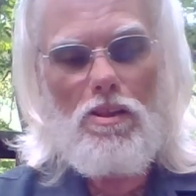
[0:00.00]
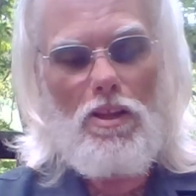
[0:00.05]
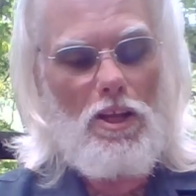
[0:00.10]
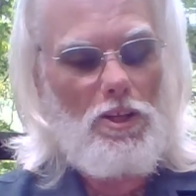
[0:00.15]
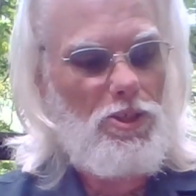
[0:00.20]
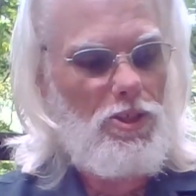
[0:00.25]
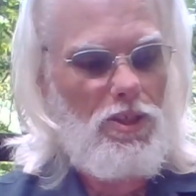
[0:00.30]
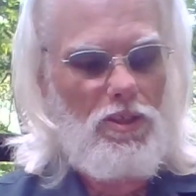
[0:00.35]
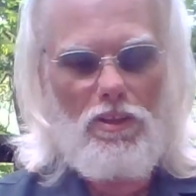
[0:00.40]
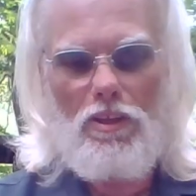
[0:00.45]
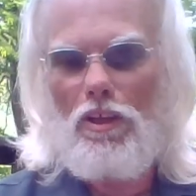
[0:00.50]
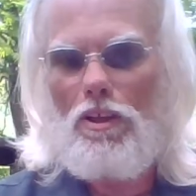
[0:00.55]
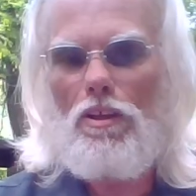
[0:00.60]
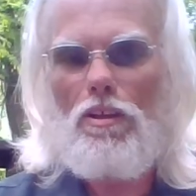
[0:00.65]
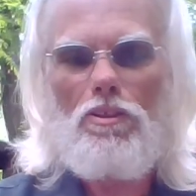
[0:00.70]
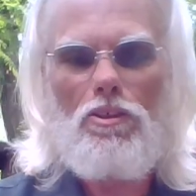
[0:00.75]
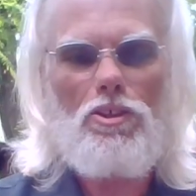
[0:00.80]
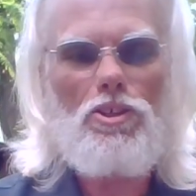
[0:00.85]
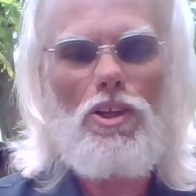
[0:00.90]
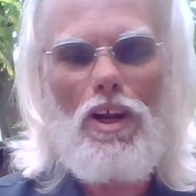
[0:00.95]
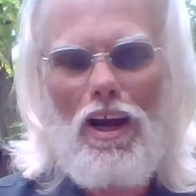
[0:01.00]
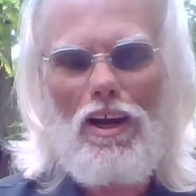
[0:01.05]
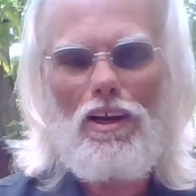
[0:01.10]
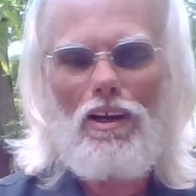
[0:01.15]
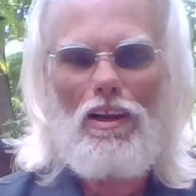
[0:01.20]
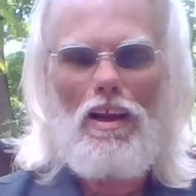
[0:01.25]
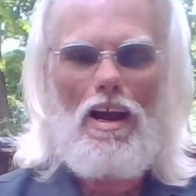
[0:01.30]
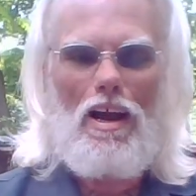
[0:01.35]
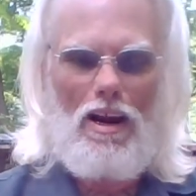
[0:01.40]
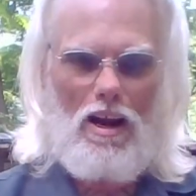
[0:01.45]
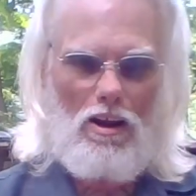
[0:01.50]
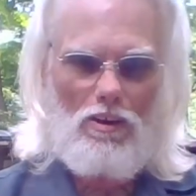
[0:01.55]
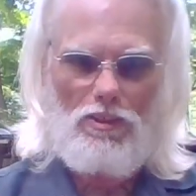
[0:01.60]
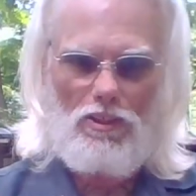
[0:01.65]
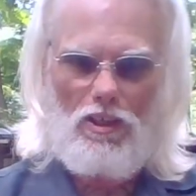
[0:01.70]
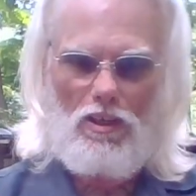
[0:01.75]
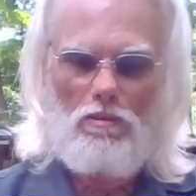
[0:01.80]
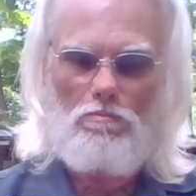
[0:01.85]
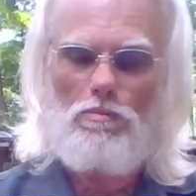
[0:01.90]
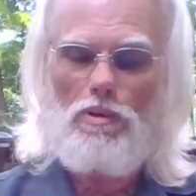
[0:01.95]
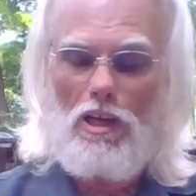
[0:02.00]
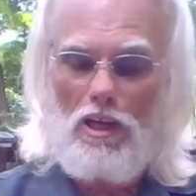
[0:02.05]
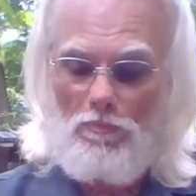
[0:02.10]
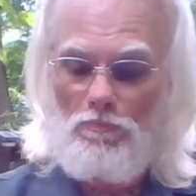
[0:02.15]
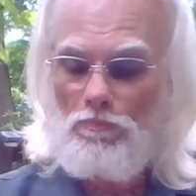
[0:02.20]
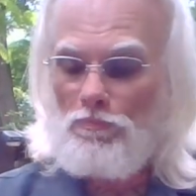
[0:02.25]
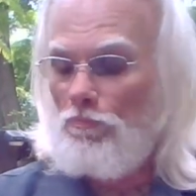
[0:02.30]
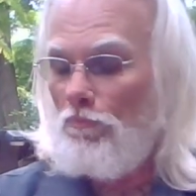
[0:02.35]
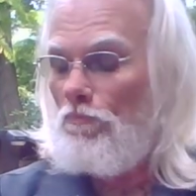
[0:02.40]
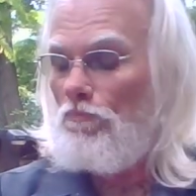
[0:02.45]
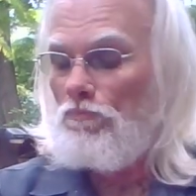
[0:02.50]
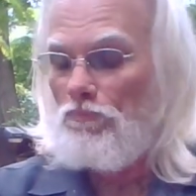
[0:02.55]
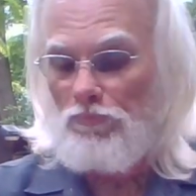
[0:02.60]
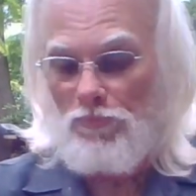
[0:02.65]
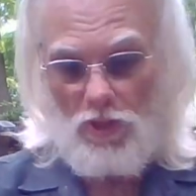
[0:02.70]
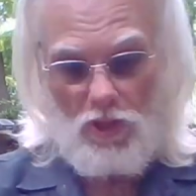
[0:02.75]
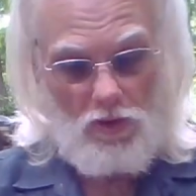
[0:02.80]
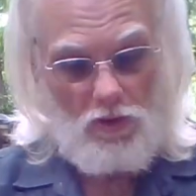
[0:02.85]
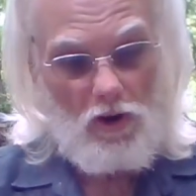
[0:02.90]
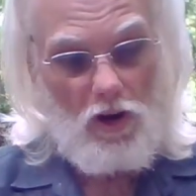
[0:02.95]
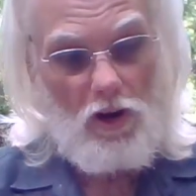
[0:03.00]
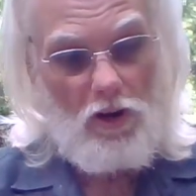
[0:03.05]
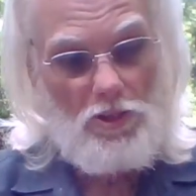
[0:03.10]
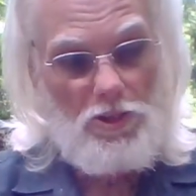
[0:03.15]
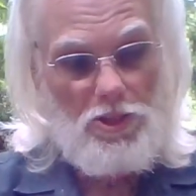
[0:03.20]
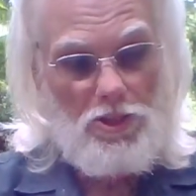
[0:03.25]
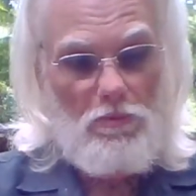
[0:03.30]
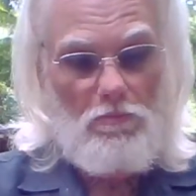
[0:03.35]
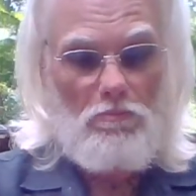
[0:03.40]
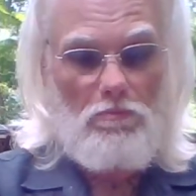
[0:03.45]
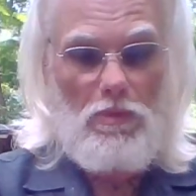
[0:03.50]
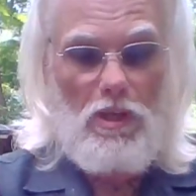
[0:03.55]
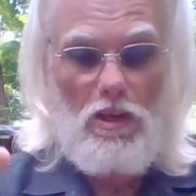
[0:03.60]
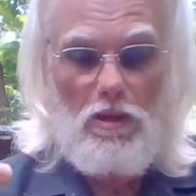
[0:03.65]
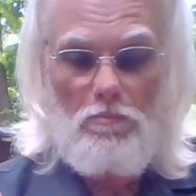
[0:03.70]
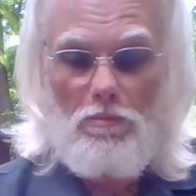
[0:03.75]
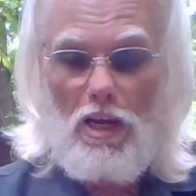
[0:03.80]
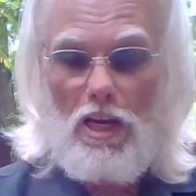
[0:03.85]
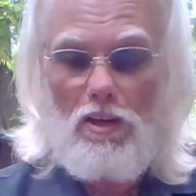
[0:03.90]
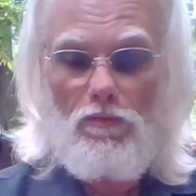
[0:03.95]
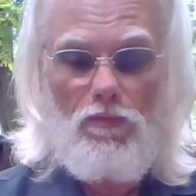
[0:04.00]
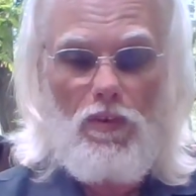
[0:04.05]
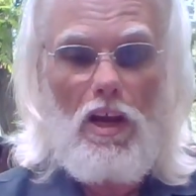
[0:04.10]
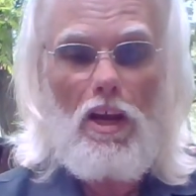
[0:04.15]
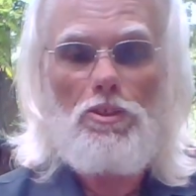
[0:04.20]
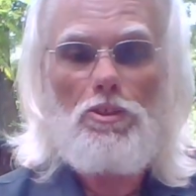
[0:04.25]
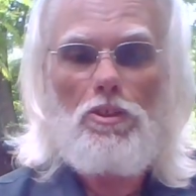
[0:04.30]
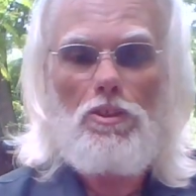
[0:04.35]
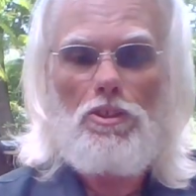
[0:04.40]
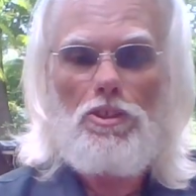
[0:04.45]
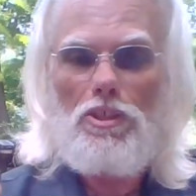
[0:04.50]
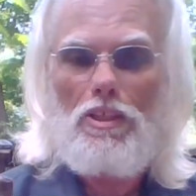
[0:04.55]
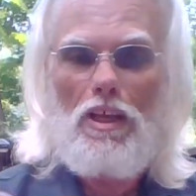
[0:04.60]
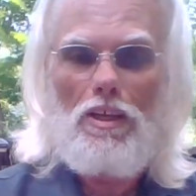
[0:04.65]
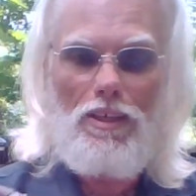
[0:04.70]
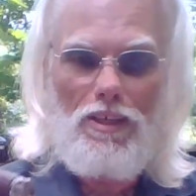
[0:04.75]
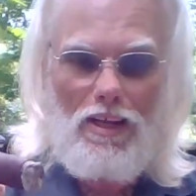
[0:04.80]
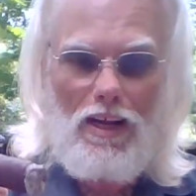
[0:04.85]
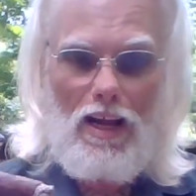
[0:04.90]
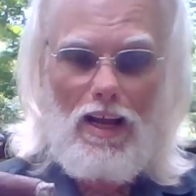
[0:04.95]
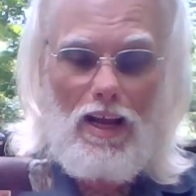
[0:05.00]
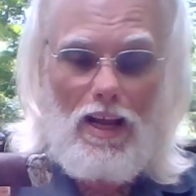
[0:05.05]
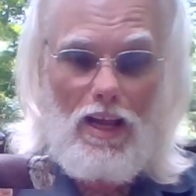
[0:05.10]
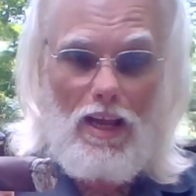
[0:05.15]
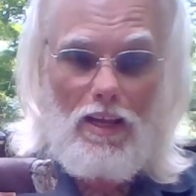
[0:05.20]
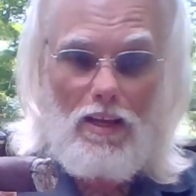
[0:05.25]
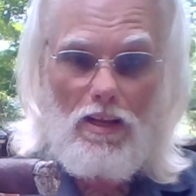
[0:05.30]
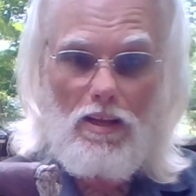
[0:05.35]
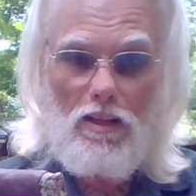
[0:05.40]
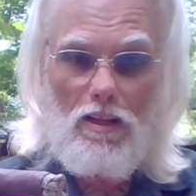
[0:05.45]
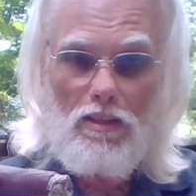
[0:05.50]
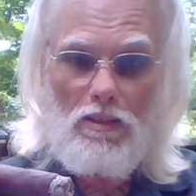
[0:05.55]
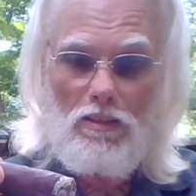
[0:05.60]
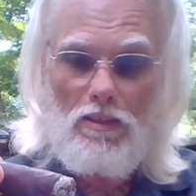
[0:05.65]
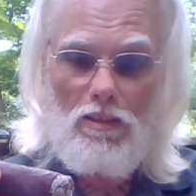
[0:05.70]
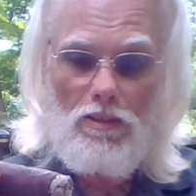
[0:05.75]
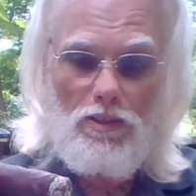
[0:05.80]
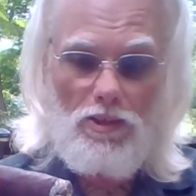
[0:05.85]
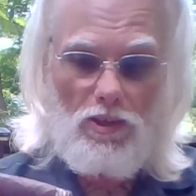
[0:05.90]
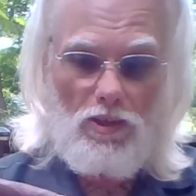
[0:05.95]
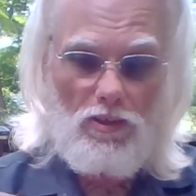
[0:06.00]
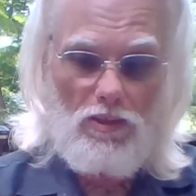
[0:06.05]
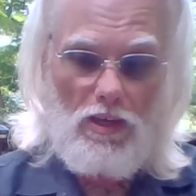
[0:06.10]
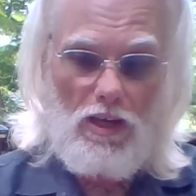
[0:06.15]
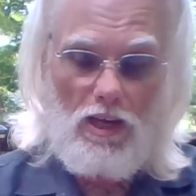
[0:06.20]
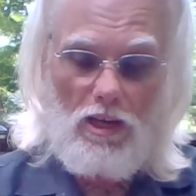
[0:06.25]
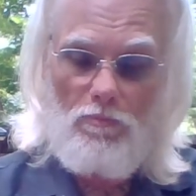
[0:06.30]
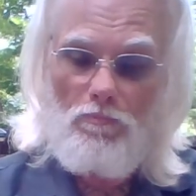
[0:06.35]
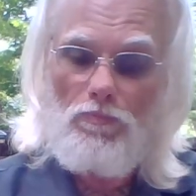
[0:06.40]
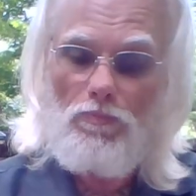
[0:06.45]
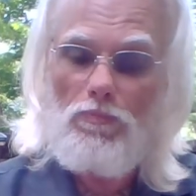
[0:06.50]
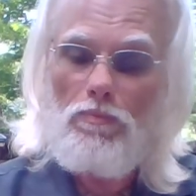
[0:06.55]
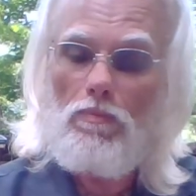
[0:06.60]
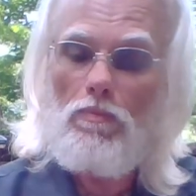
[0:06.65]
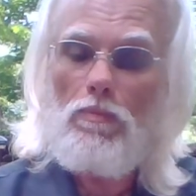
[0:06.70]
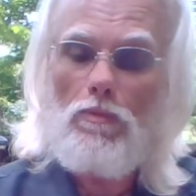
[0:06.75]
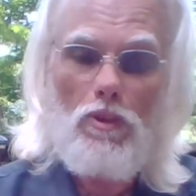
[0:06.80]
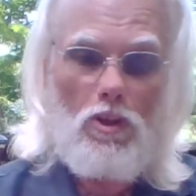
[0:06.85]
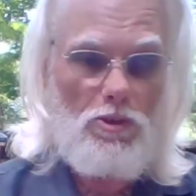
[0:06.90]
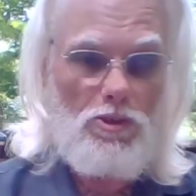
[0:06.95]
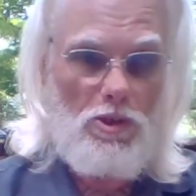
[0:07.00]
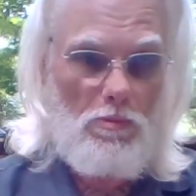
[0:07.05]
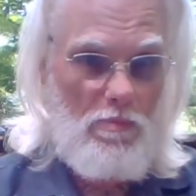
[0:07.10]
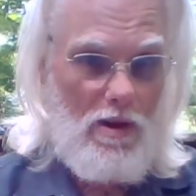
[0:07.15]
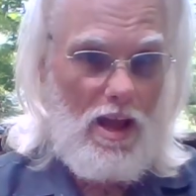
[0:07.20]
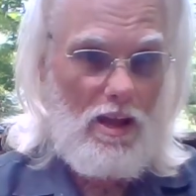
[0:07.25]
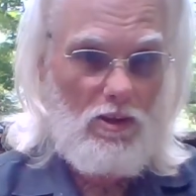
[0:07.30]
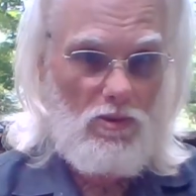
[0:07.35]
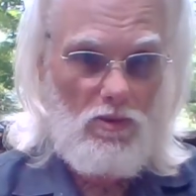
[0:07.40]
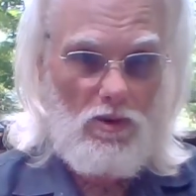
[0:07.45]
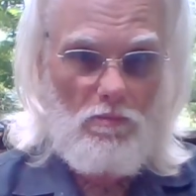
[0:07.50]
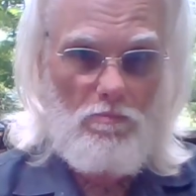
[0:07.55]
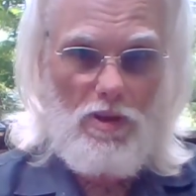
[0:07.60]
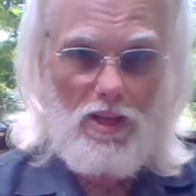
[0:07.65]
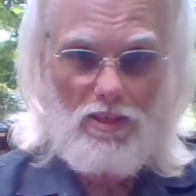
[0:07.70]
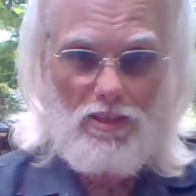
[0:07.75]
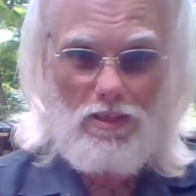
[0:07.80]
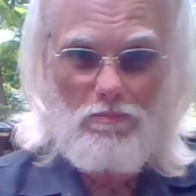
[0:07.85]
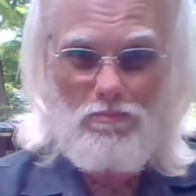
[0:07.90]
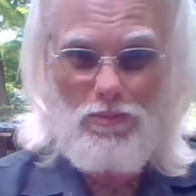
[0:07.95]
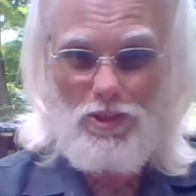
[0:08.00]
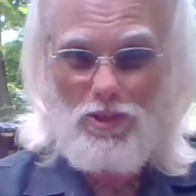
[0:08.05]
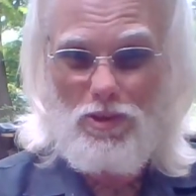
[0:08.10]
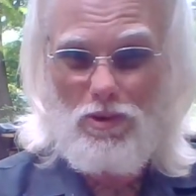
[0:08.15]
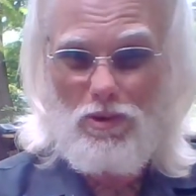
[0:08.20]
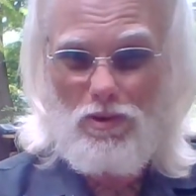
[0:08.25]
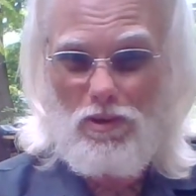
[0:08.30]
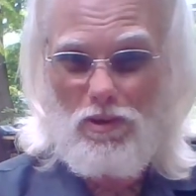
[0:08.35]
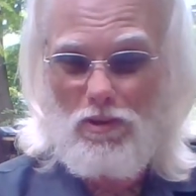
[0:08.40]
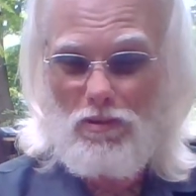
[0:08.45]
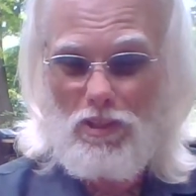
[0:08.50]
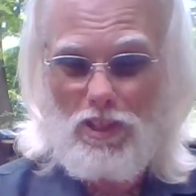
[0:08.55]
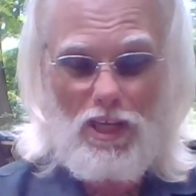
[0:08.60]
It's there's not a lot out there, but there are some manufacturers that dye their uh, their tobacco to make it Maduro.